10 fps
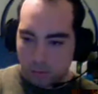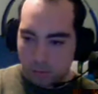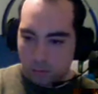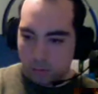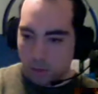
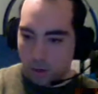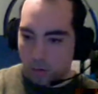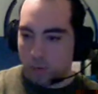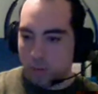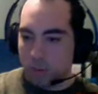Oh,
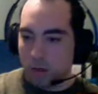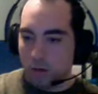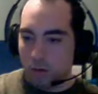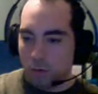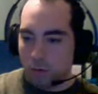
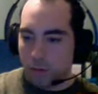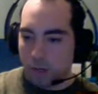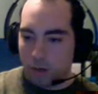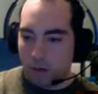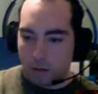so
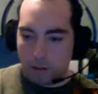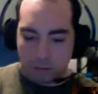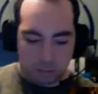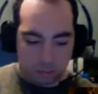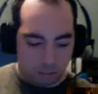there
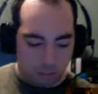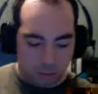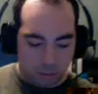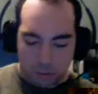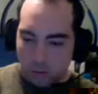
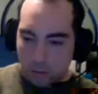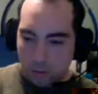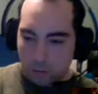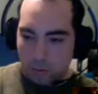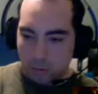you
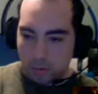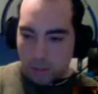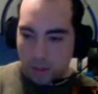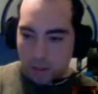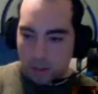rolled
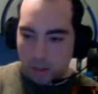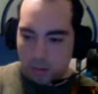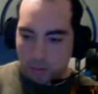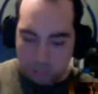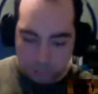a
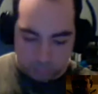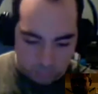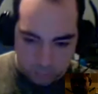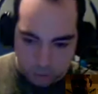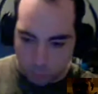
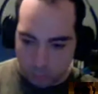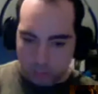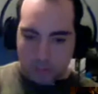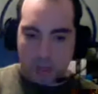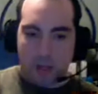
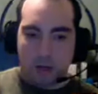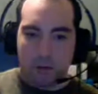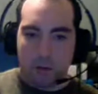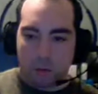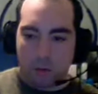10. If you
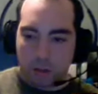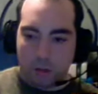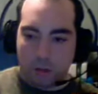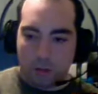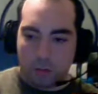want, you
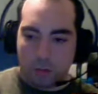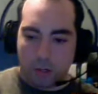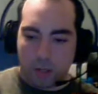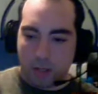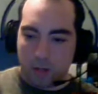can roll it
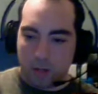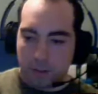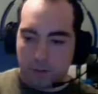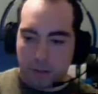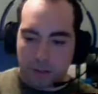again to see if you
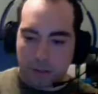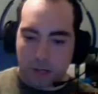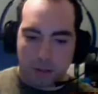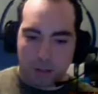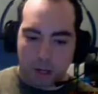get a second
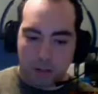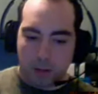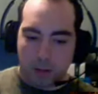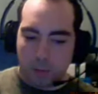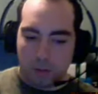10. That
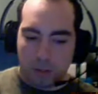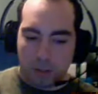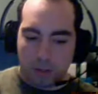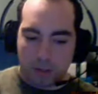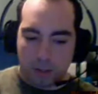would be
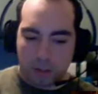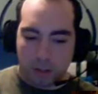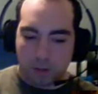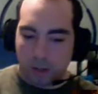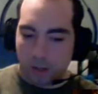essentially a
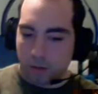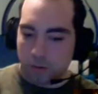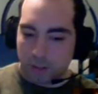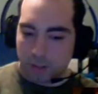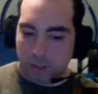critical
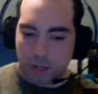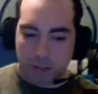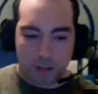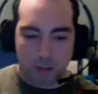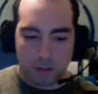success.
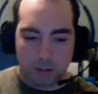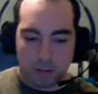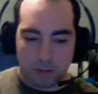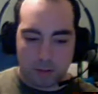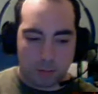Is
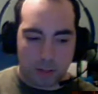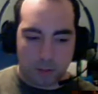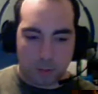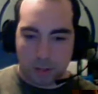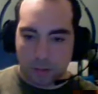the best way
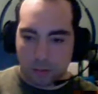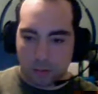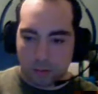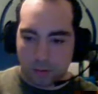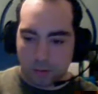to
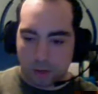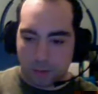describe it.